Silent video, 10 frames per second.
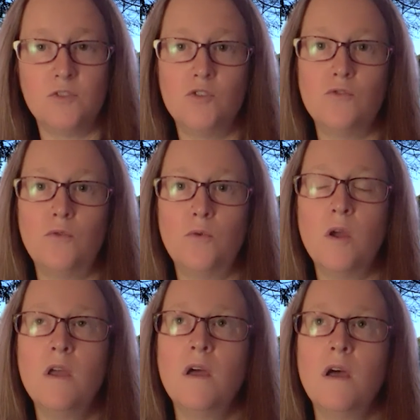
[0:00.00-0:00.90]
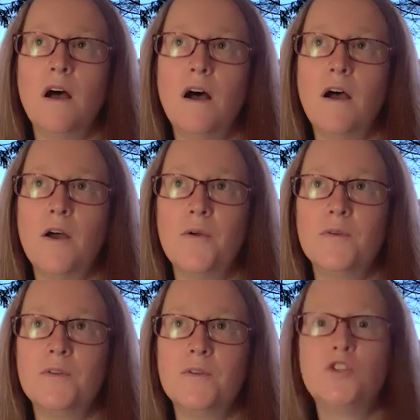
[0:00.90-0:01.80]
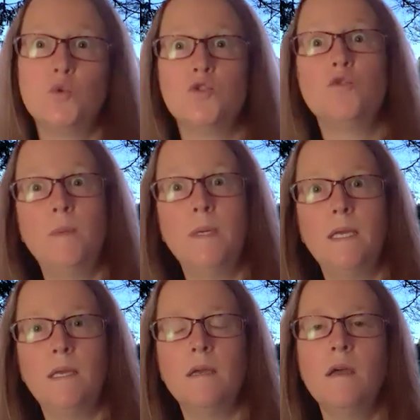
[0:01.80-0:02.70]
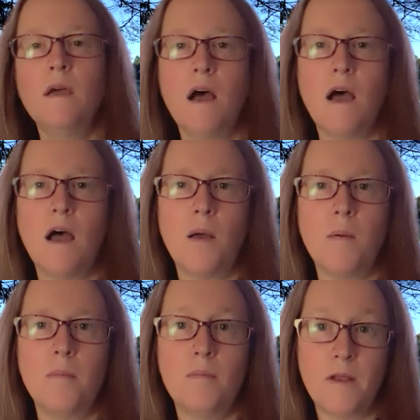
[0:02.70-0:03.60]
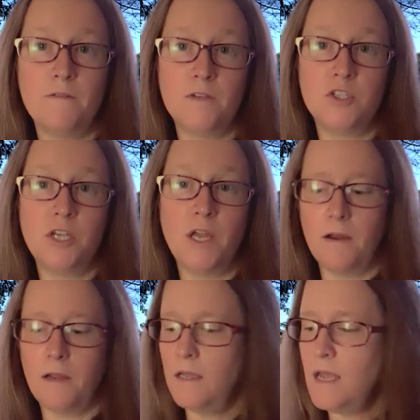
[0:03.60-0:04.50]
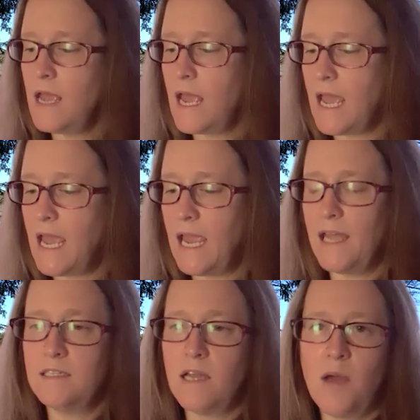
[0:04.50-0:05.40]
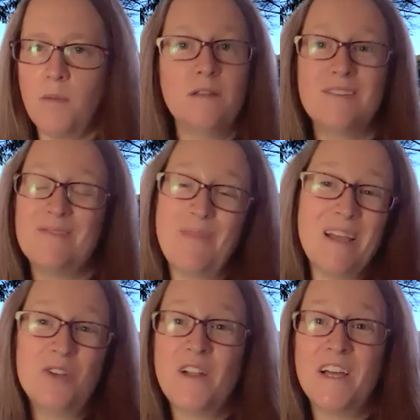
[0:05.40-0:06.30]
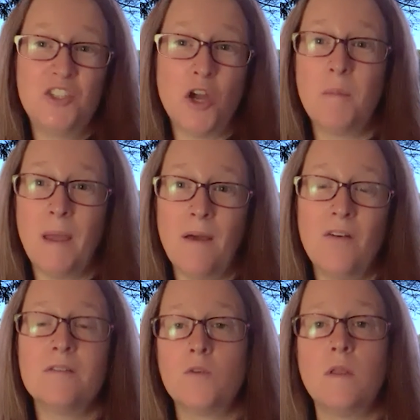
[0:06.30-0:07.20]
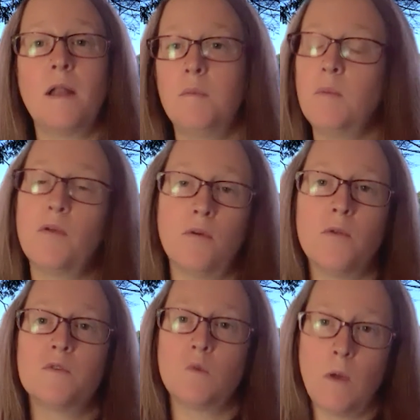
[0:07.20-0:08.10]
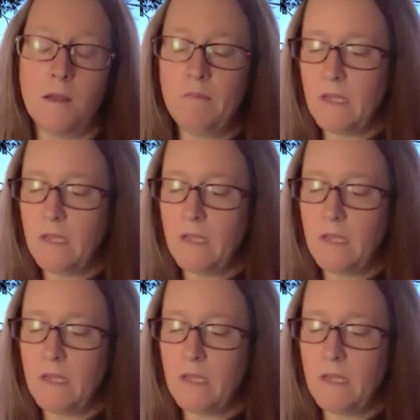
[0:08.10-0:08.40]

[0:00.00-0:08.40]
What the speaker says: to soon-to-be beneficiary, and it might look like junk mail, and so a lot of people throw those away.